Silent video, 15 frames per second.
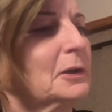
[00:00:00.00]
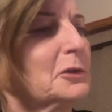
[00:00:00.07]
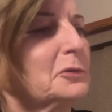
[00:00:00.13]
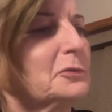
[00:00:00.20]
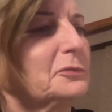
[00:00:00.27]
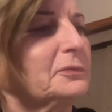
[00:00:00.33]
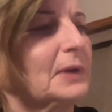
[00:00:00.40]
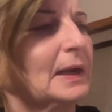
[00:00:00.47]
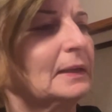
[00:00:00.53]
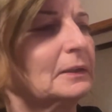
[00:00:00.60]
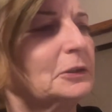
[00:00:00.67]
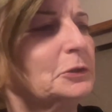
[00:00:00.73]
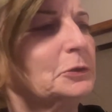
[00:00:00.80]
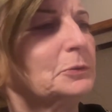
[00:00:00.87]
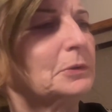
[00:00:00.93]

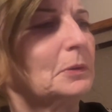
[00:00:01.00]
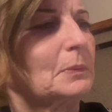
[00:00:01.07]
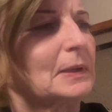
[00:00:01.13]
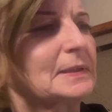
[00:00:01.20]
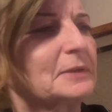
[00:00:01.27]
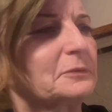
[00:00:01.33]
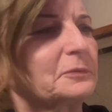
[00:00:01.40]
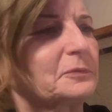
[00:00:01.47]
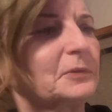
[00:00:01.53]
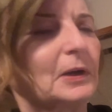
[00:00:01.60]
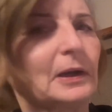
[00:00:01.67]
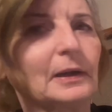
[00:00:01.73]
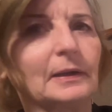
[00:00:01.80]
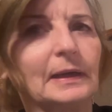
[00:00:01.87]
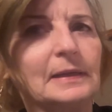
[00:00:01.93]
Franklin knew it wasn't
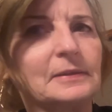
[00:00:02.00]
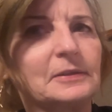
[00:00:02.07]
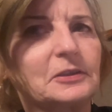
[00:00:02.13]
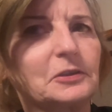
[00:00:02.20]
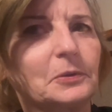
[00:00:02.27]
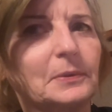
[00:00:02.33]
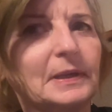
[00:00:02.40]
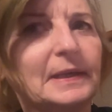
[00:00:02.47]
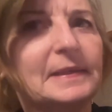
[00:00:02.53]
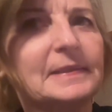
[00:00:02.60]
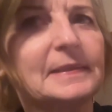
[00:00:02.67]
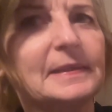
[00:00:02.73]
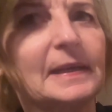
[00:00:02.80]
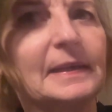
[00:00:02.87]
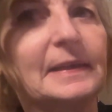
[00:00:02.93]
far, and so he
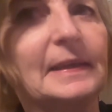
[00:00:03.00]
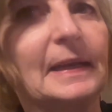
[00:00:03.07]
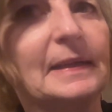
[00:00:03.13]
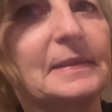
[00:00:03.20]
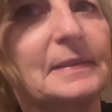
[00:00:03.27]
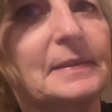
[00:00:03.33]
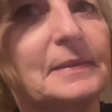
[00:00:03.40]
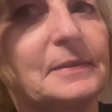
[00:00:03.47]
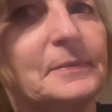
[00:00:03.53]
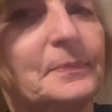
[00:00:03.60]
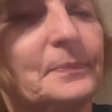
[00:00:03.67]
said yes.